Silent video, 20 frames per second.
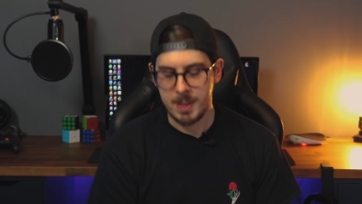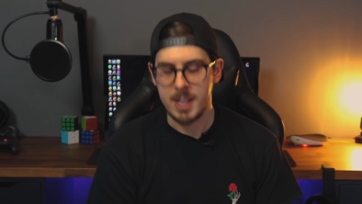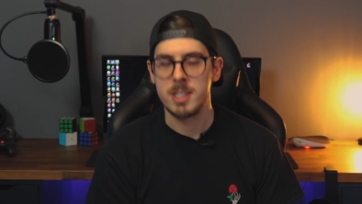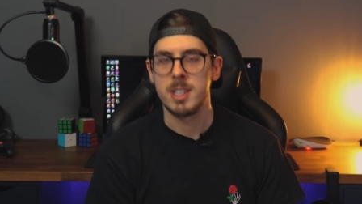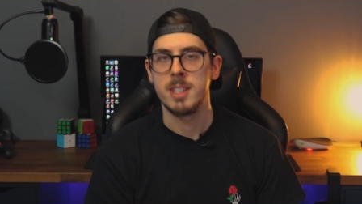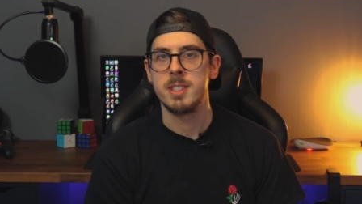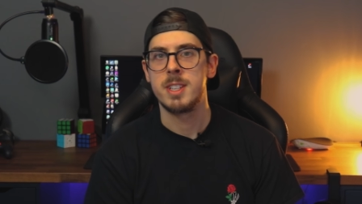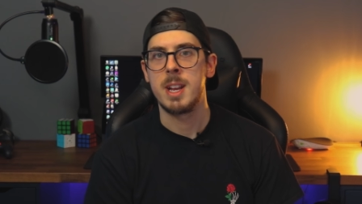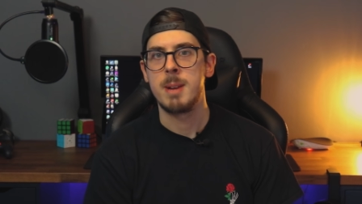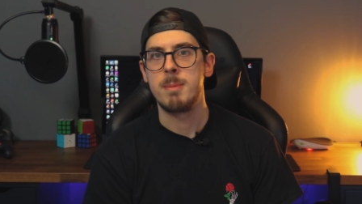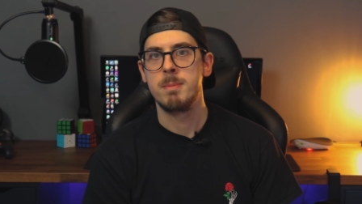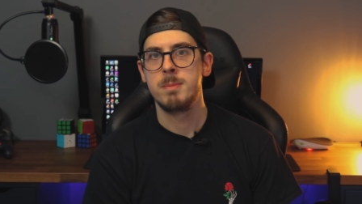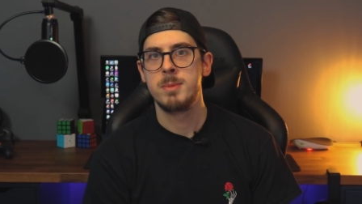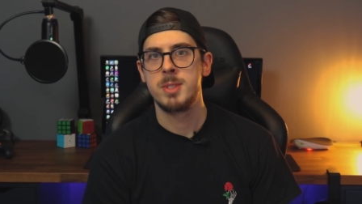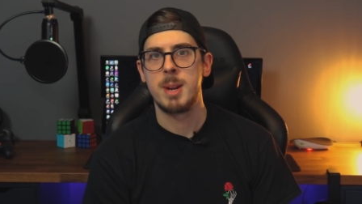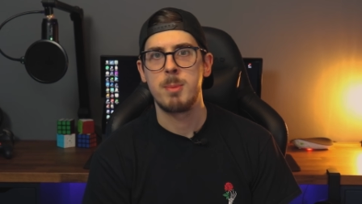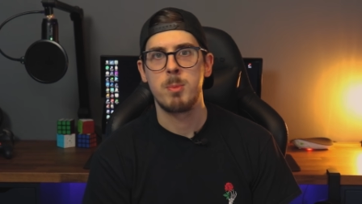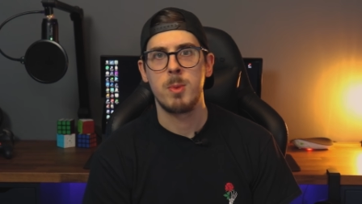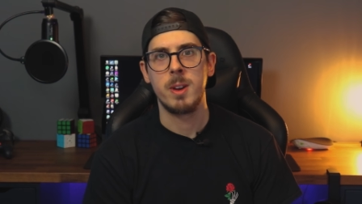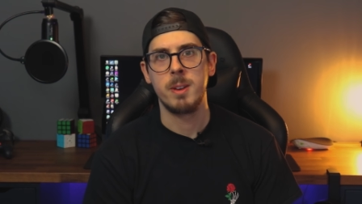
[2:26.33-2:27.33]
Actually, step,
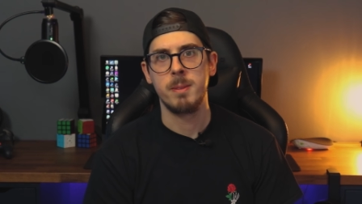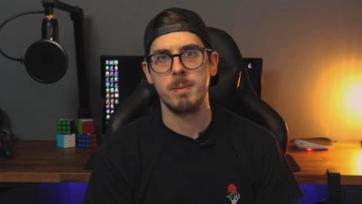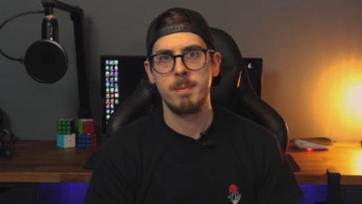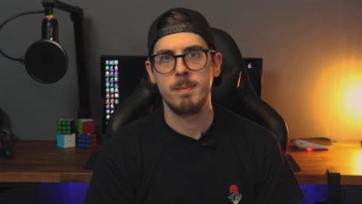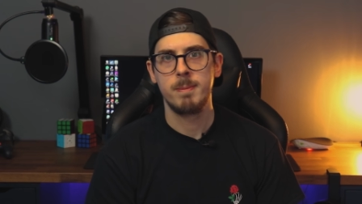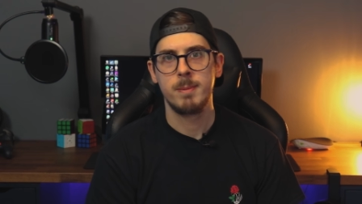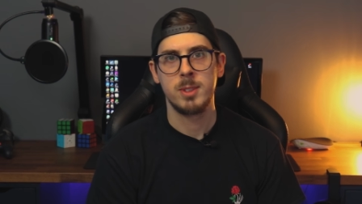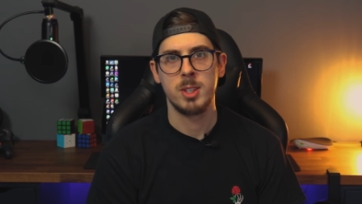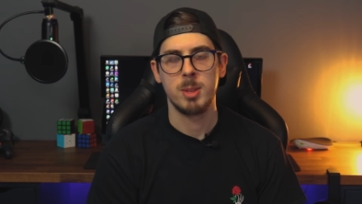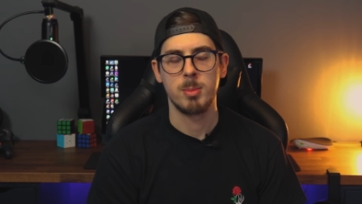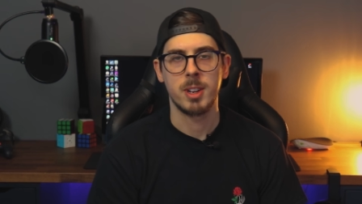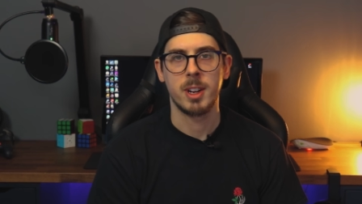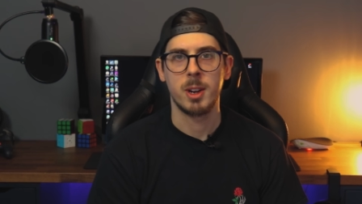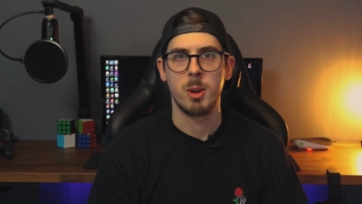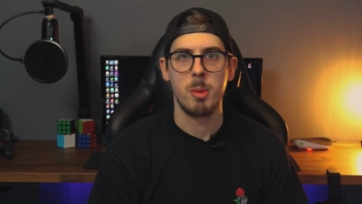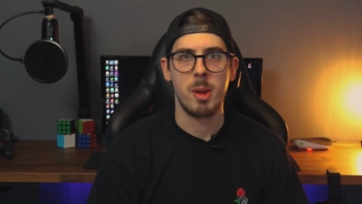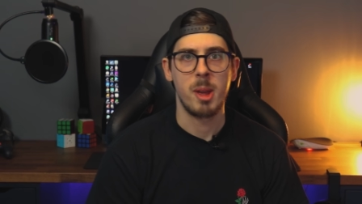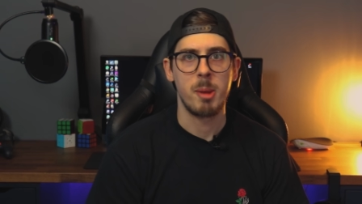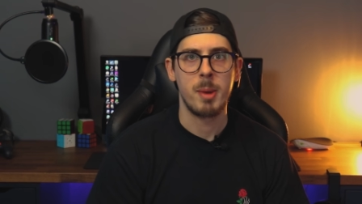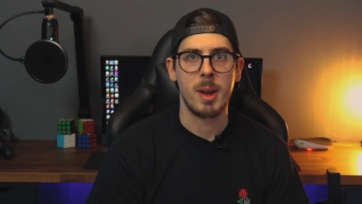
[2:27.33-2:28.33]
step one. Seems like
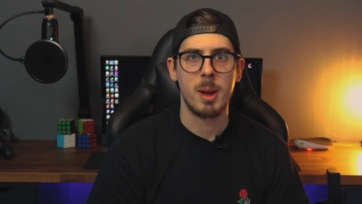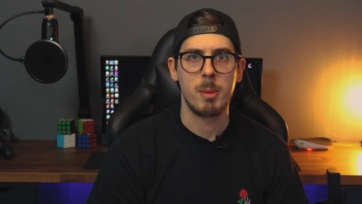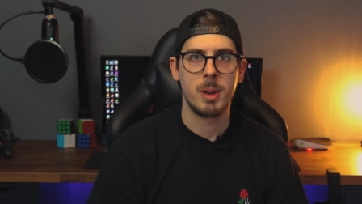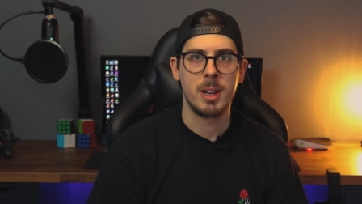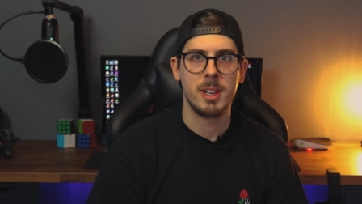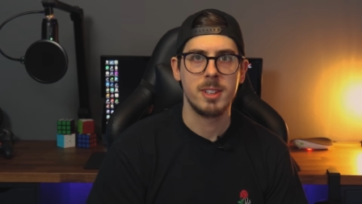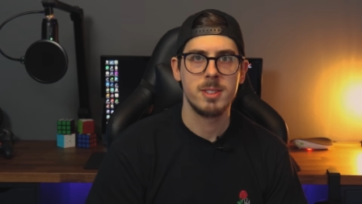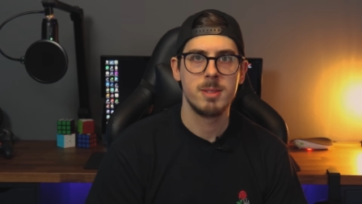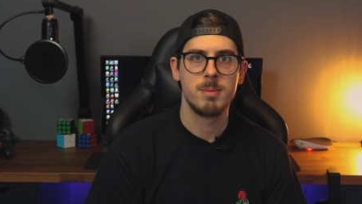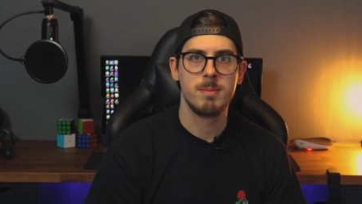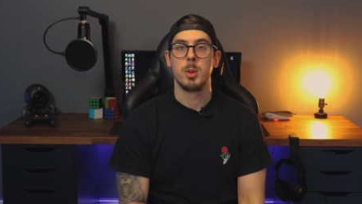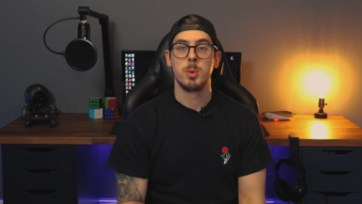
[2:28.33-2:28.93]
it would be a better place.